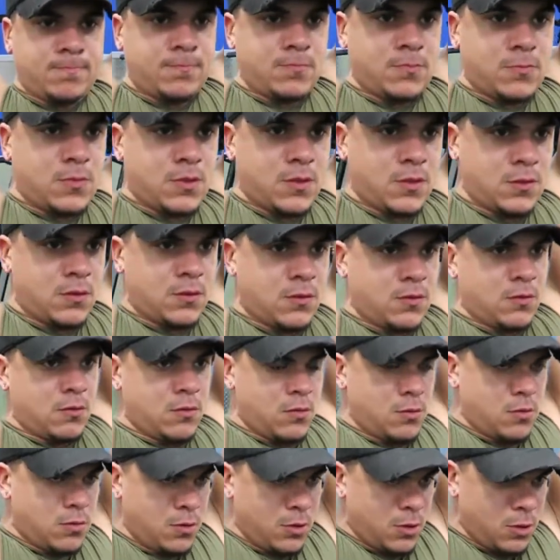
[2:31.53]
Just
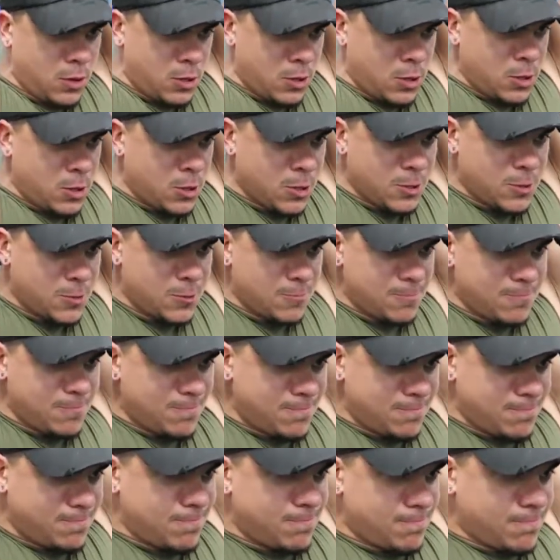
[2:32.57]
go all the way down, all the
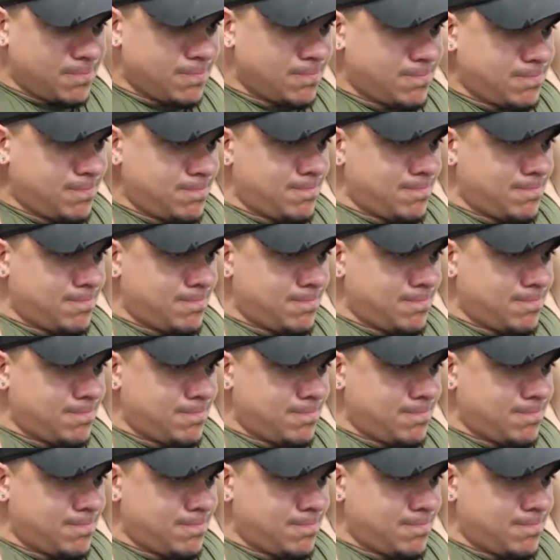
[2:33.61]
way up, and